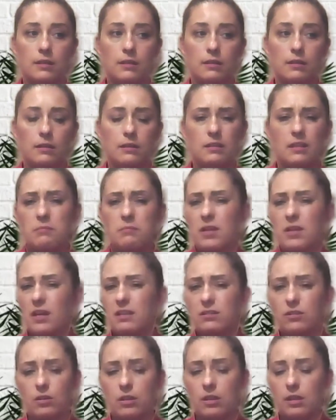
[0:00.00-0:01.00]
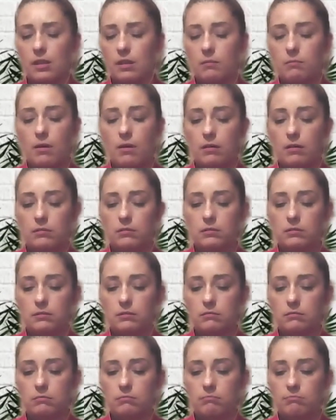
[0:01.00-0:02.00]
And I'm not talking about
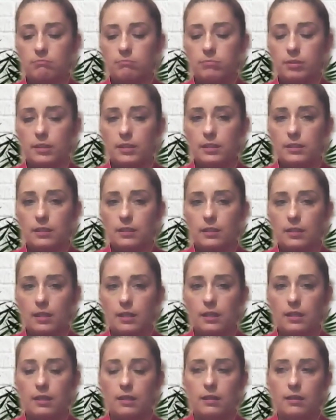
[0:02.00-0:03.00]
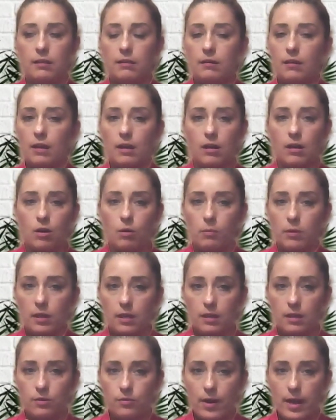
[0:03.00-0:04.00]
politically,
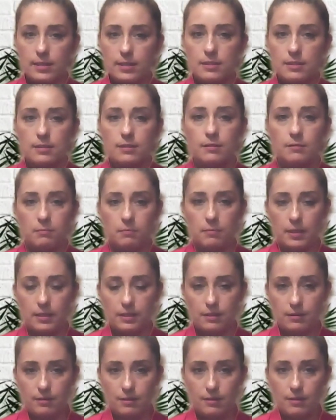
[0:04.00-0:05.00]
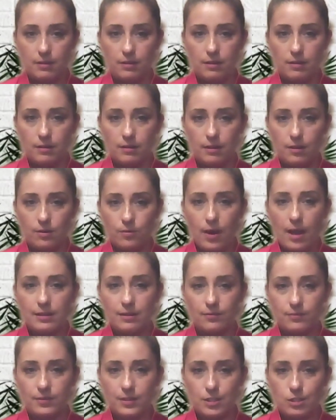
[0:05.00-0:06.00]
economically rights, but the right
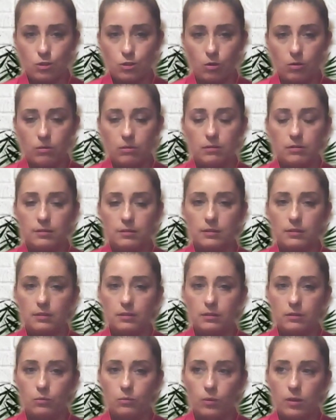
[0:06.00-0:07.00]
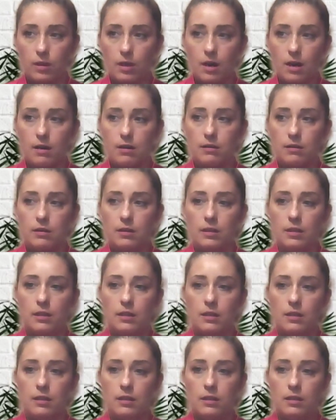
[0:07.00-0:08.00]
of the soul. We are
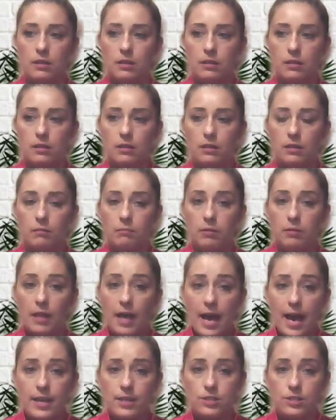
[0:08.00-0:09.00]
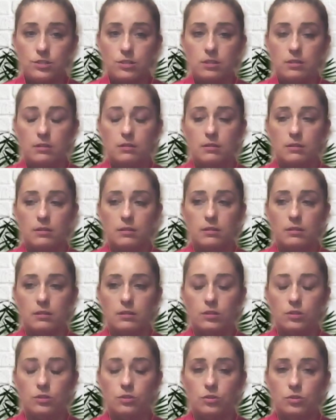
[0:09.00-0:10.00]
obliged
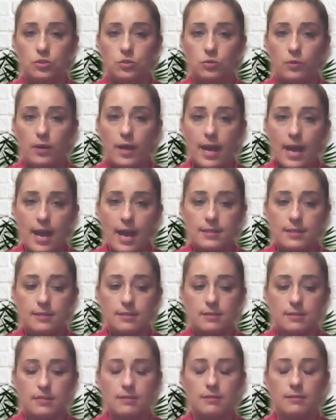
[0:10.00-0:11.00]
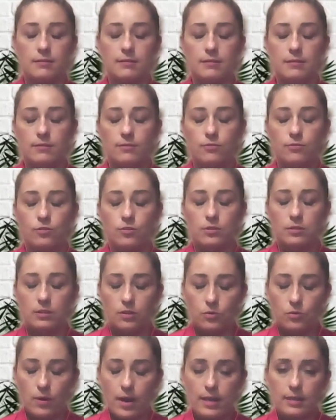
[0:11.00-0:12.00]
to ask for the
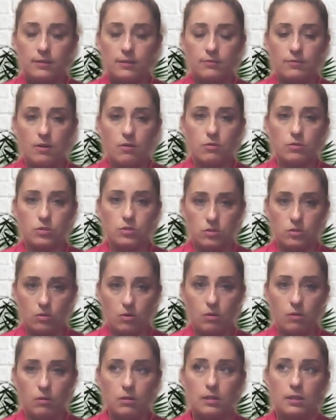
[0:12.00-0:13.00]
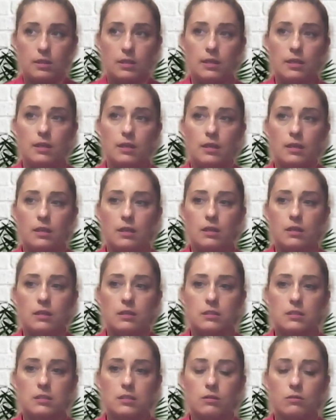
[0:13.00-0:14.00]
right of our soul.
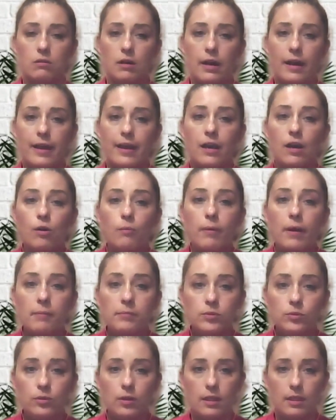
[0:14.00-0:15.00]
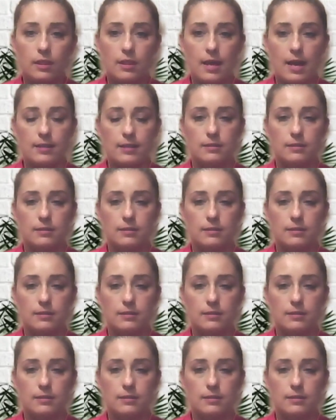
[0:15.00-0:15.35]
So I hope I'm doing that.